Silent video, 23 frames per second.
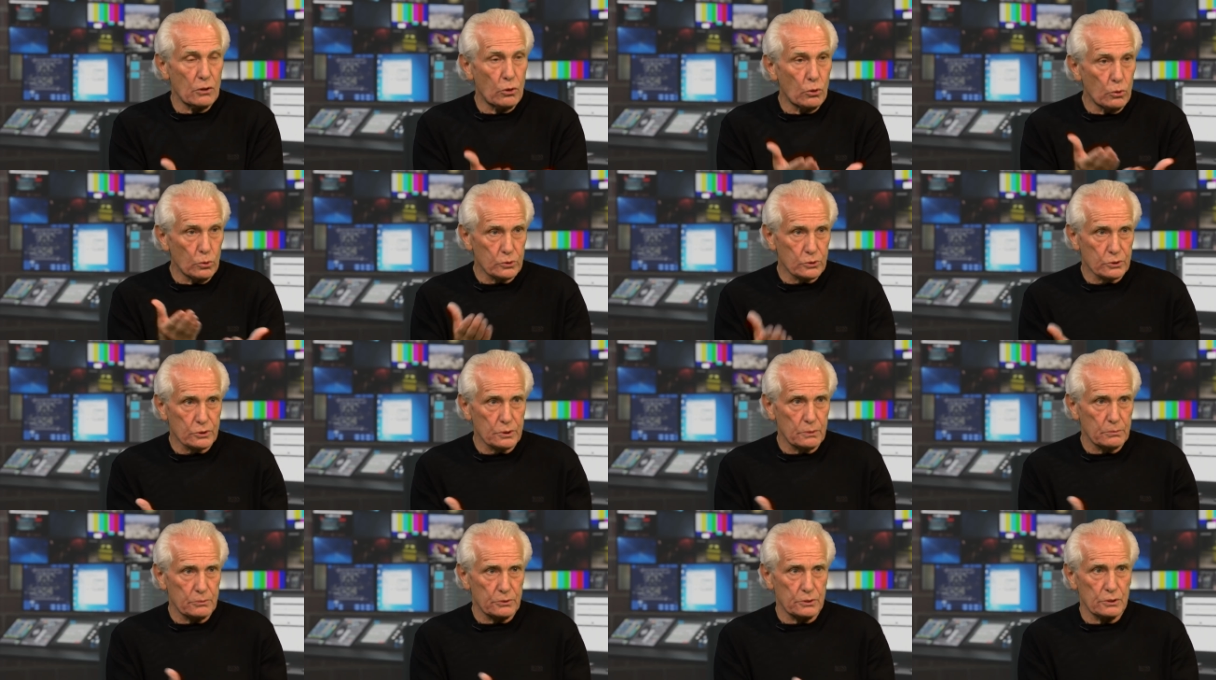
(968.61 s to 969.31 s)
All
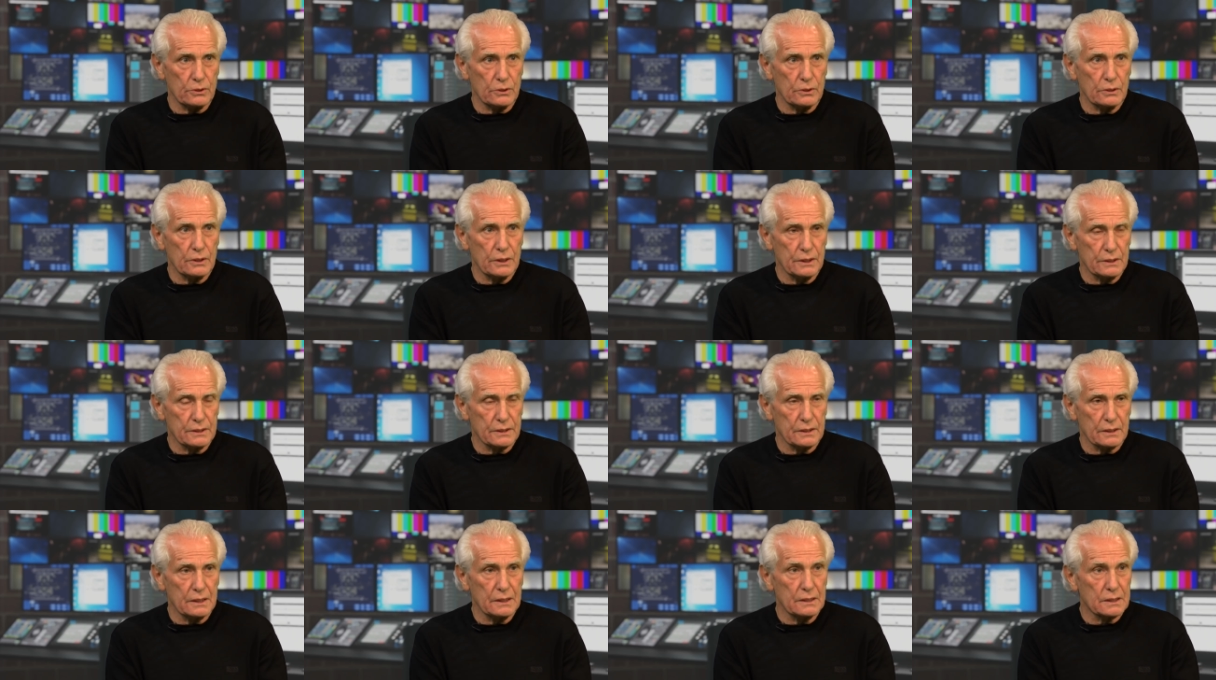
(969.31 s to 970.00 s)
scripture
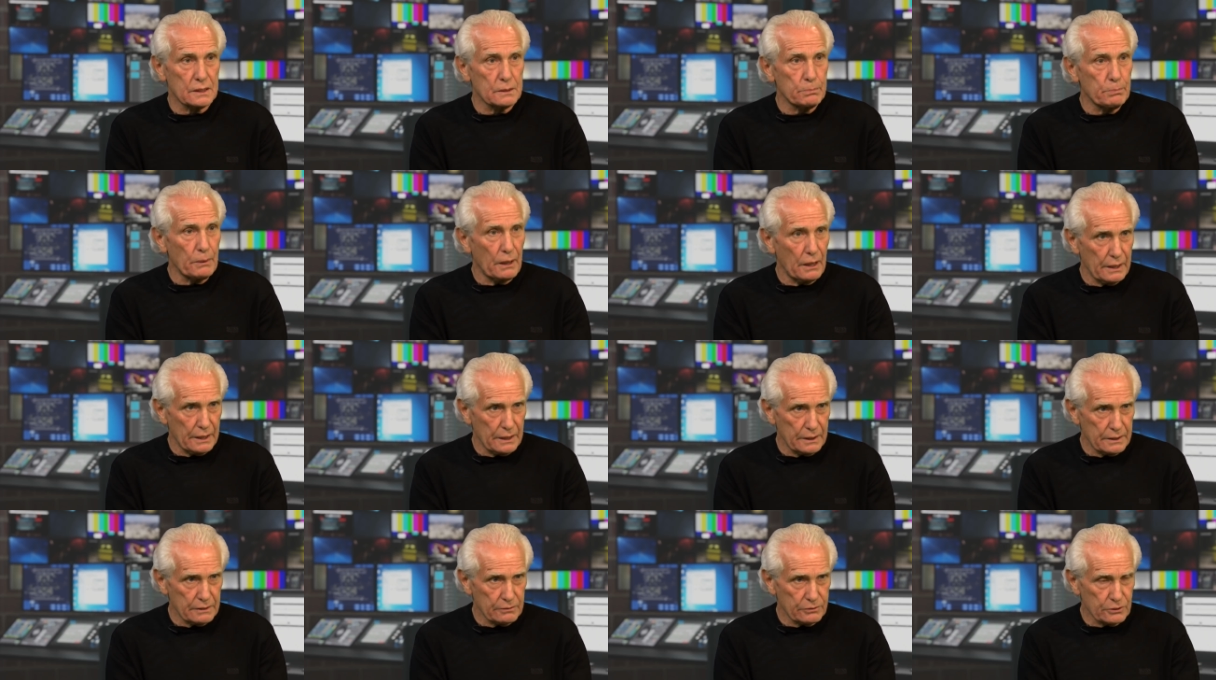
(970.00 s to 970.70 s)
is
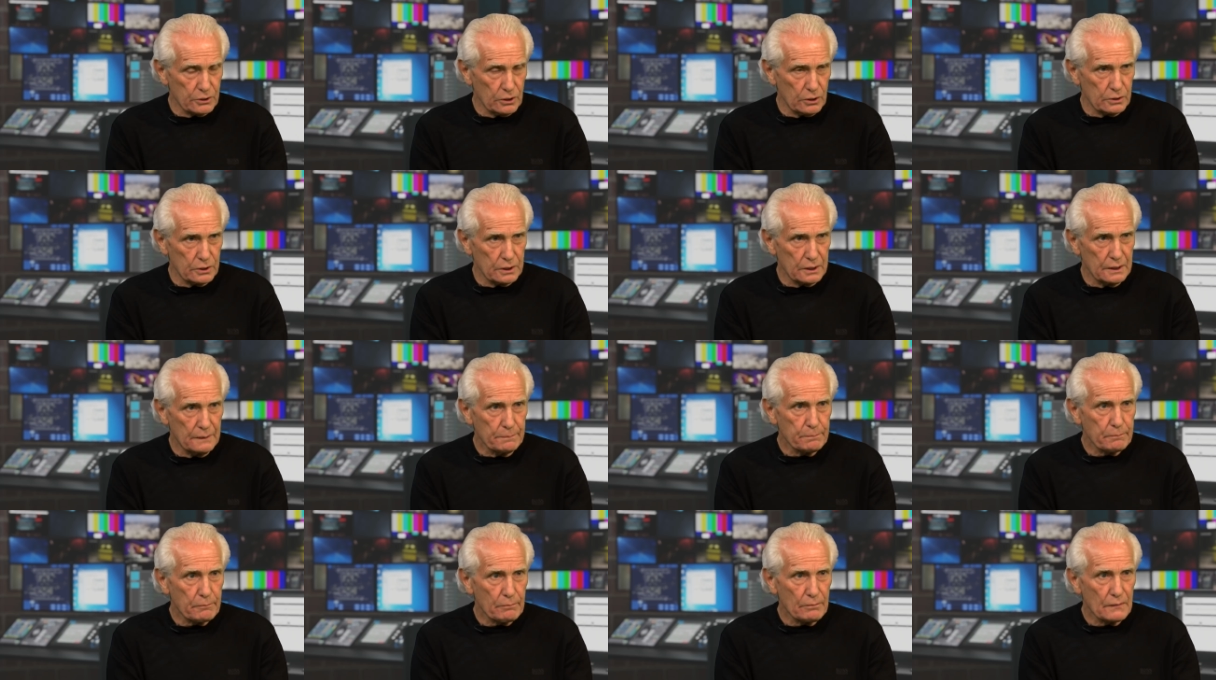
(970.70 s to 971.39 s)
inspired of God.
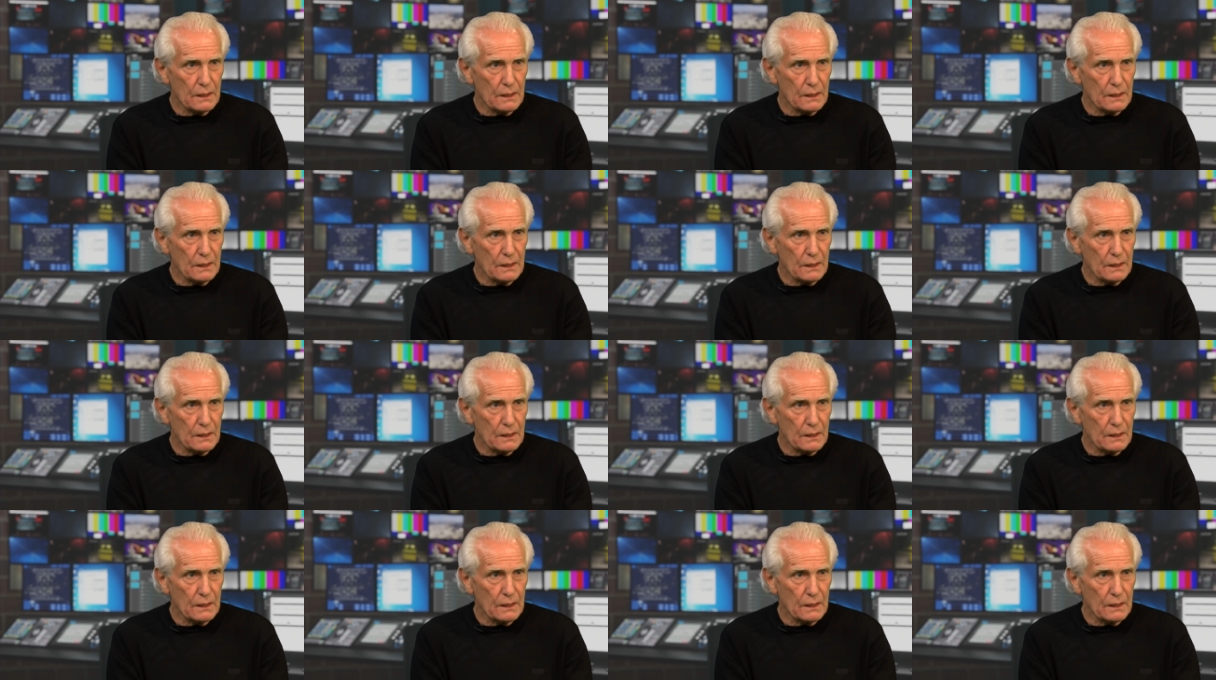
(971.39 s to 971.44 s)
Yeah.